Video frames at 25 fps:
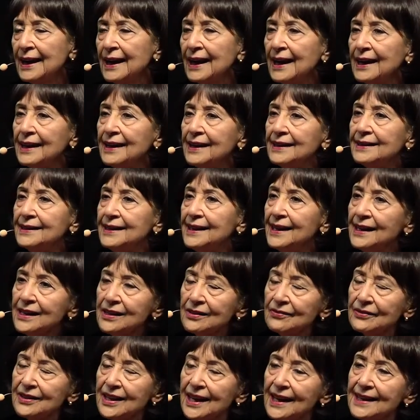And at the end
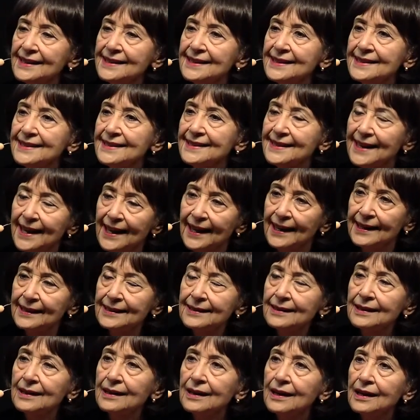of that, he
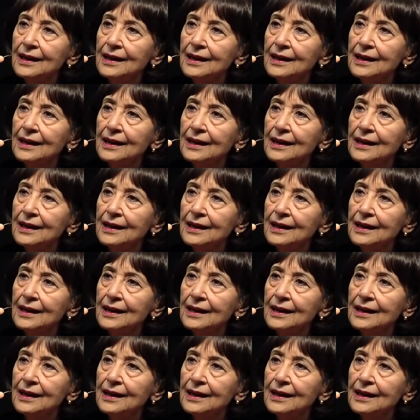said,